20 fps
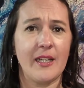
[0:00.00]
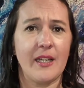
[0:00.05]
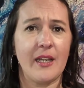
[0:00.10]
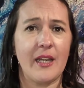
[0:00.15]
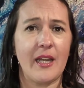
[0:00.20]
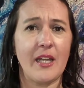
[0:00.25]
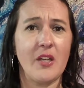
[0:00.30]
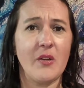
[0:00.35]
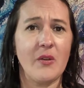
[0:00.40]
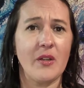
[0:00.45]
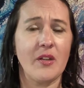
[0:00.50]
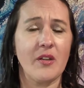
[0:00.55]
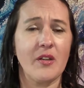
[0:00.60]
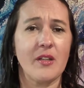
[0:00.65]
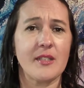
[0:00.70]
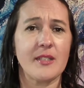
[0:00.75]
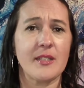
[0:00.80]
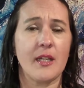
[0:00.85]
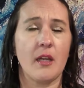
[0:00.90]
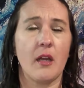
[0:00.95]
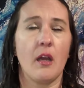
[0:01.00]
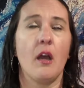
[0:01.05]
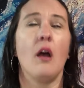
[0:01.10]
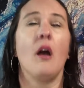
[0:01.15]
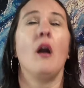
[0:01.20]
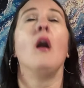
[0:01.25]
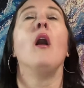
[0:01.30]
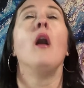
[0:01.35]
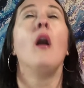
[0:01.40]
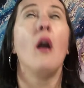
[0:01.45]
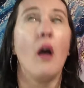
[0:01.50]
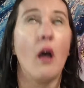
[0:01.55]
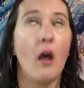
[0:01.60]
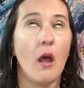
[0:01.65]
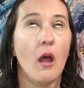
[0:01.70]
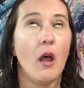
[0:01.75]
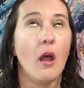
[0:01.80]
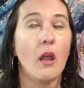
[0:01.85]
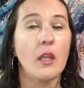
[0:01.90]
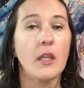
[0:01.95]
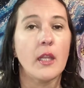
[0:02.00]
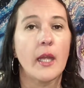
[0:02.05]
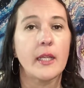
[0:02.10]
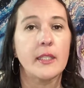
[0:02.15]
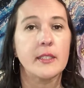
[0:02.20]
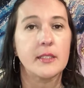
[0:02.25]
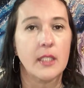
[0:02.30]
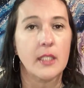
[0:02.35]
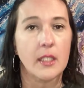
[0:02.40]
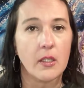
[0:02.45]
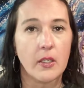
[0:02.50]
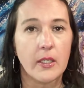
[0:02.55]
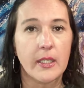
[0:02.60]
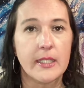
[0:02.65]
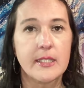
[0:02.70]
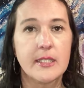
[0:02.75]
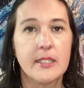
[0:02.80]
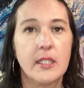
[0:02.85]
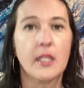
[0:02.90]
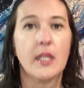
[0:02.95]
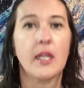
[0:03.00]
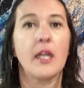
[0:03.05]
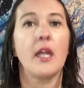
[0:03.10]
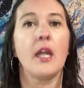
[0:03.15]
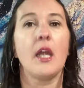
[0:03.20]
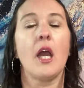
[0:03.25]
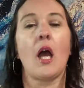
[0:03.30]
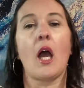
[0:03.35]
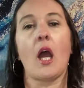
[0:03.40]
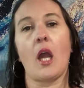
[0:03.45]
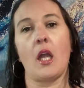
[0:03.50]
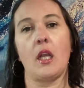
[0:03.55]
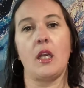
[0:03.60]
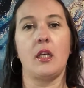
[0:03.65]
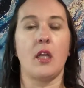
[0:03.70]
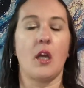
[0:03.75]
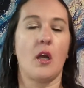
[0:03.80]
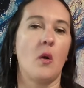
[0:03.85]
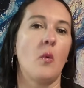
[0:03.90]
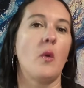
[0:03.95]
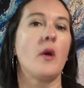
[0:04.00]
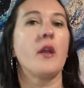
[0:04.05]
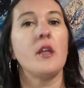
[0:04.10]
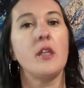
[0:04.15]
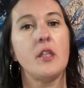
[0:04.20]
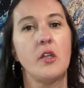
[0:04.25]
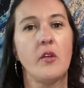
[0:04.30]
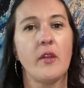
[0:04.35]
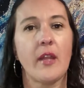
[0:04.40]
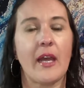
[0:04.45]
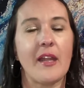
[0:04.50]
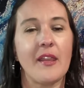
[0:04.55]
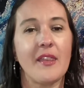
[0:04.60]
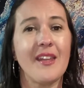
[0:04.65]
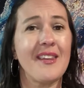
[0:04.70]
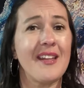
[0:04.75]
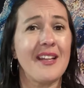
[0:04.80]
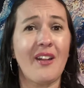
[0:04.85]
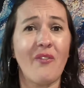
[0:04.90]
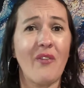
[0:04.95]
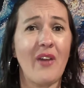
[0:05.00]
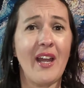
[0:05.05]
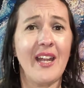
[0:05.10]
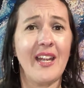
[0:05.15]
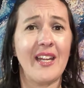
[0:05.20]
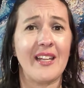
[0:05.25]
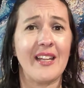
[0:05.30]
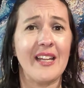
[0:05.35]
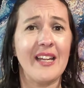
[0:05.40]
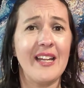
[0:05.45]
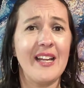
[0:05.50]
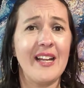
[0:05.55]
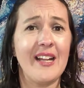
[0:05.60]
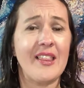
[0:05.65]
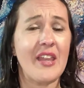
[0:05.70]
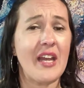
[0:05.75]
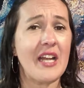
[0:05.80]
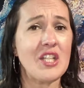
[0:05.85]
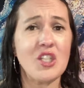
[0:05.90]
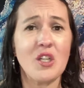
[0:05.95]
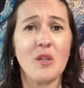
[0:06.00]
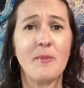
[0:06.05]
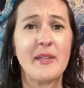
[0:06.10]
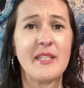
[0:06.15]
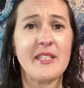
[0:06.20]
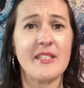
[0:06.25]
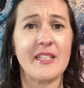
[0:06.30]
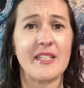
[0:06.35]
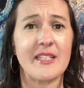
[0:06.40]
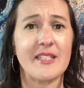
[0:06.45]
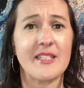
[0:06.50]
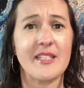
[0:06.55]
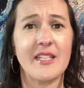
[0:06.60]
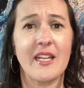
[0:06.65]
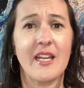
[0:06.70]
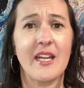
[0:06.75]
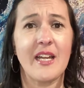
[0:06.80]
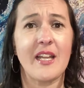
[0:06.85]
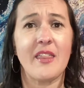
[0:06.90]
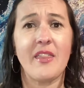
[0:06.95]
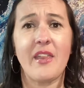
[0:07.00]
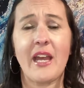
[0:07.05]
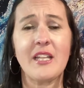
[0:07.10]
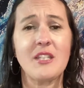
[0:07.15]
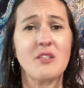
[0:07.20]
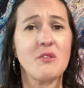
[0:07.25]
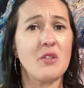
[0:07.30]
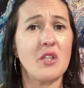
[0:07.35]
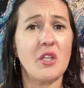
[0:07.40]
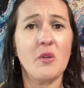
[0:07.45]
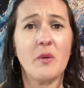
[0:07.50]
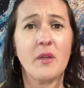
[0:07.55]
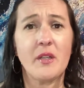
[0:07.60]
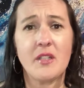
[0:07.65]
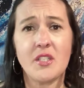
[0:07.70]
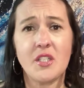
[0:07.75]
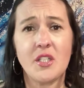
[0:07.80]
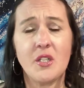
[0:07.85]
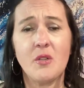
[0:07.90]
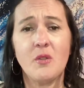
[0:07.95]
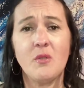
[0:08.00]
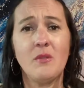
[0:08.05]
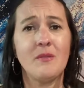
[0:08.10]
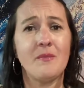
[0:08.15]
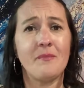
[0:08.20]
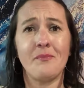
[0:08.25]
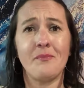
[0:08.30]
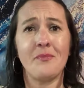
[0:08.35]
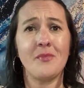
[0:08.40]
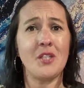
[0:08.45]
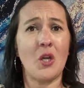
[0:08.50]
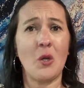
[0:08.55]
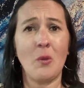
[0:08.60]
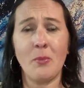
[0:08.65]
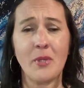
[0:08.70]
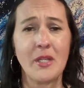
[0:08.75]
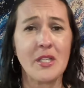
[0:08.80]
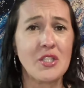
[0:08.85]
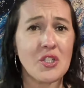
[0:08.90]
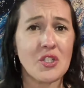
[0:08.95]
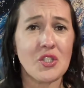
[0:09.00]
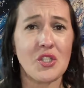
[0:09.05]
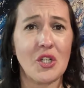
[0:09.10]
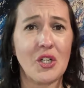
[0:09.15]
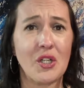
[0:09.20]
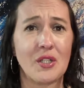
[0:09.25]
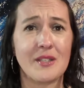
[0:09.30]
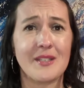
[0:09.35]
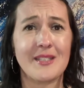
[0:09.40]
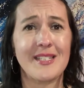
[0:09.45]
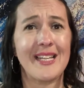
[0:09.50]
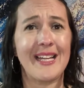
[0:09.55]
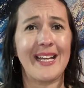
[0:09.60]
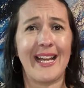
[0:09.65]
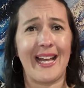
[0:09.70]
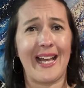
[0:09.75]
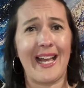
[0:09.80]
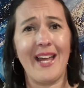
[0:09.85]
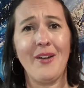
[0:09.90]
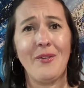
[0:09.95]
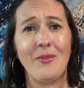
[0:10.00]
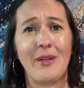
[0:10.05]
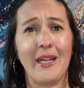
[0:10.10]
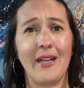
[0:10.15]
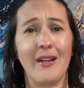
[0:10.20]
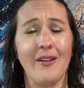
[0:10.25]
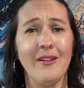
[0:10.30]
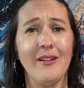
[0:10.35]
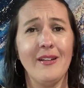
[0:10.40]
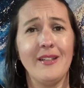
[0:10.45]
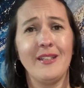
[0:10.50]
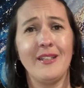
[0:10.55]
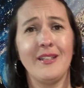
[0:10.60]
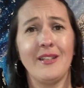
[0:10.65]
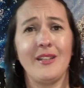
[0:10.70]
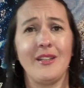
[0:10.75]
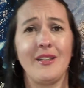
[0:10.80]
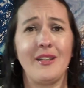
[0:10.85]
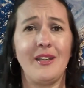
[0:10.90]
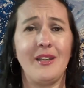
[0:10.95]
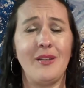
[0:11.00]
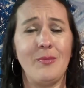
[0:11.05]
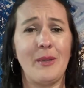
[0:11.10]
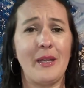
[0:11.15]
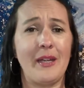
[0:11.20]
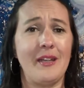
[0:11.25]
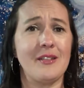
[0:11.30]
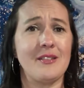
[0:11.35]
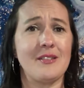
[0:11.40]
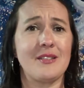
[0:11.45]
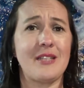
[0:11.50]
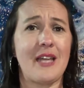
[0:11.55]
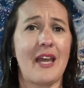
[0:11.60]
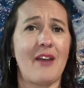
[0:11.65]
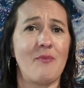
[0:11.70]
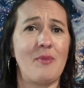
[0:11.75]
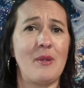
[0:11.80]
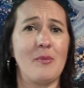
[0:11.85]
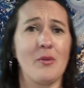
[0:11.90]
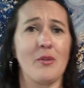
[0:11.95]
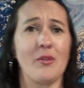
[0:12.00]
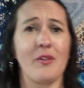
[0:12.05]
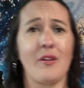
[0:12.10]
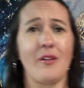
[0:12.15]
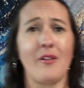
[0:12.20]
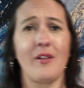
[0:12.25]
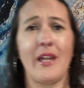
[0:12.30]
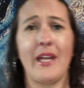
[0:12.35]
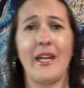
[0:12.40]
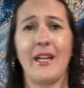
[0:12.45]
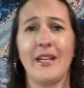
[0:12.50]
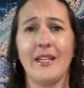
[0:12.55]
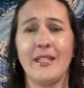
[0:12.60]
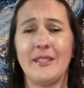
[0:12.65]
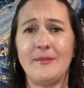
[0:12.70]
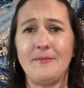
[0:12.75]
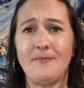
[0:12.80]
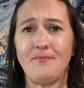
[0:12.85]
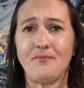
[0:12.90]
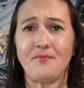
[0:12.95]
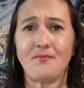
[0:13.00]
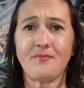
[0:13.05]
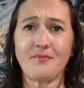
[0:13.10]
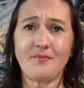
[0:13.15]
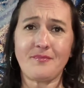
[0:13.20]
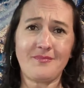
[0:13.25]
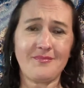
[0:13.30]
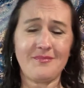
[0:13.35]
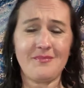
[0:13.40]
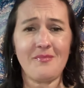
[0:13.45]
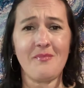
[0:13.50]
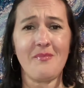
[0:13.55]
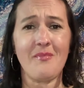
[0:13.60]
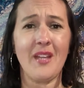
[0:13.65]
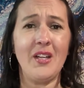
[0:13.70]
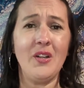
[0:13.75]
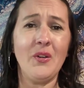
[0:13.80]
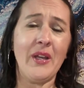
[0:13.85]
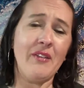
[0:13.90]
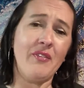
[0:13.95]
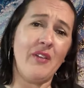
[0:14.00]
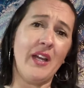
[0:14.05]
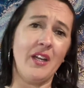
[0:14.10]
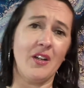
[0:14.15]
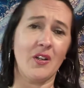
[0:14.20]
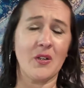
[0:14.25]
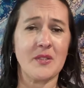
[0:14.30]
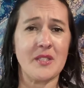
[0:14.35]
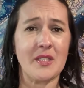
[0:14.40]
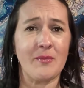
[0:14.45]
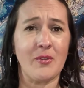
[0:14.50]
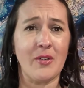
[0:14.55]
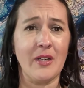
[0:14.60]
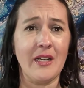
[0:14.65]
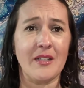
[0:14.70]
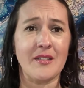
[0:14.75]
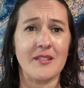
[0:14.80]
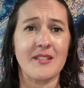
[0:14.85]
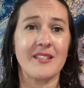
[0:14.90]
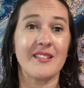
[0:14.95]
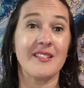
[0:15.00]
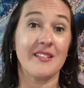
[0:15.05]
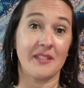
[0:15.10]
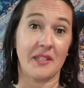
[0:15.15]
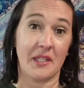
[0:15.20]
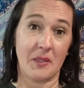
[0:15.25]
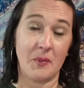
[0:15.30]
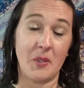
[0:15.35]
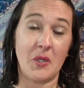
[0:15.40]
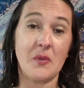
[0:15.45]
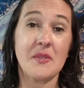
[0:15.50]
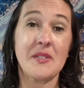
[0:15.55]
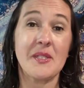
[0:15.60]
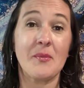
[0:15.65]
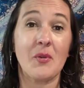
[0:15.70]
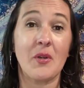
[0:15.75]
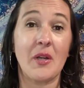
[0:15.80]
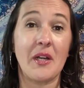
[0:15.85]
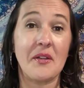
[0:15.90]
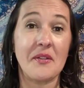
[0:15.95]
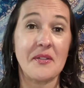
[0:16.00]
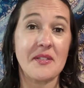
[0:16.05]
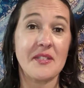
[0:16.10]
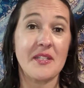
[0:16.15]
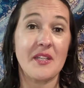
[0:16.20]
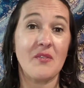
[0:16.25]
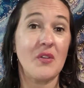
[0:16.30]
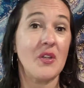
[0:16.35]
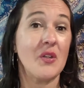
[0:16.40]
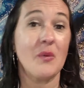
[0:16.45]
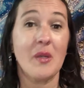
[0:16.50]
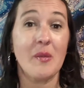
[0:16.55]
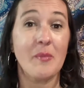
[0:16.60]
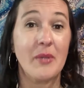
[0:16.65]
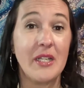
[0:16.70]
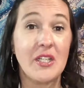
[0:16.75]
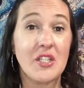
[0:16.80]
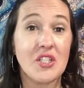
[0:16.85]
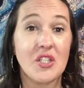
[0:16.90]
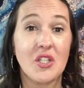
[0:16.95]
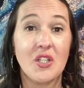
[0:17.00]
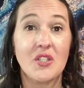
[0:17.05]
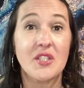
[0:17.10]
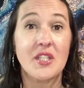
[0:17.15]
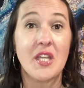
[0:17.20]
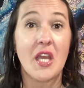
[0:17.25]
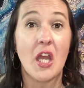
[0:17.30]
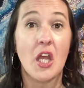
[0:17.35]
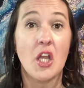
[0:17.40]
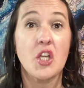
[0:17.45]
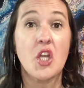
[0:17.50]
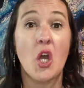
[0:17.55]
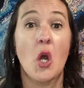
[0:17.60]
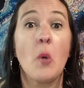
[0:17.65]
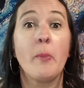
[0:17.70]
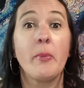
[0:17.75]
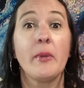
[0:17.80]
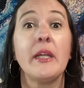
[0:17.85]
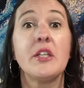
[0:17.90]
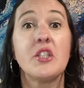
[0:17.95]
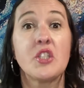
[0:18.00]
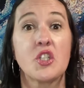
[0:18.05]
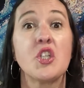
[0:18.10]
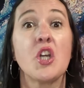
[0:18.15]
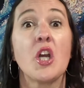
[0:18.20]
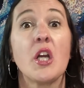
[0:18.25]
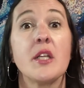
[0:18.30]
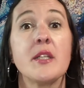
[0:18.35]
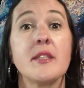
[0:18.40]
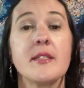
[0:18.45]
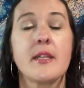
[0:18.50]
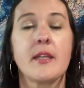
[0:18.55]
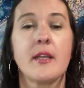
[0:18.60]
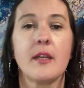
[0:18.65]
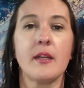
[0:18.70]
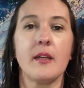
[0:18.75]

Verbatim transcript: And you're either gonna say, oh, like seriously, I don't wanna do that. Then that's fine. That's your business. That's what you wanna do. Don't bleach your shirts. I don't care. You might have people that are like, okay, fine, I'll go somewhere else. Let them go somewhere else. If you don't want to bleach shirts, don't bleach your shirts.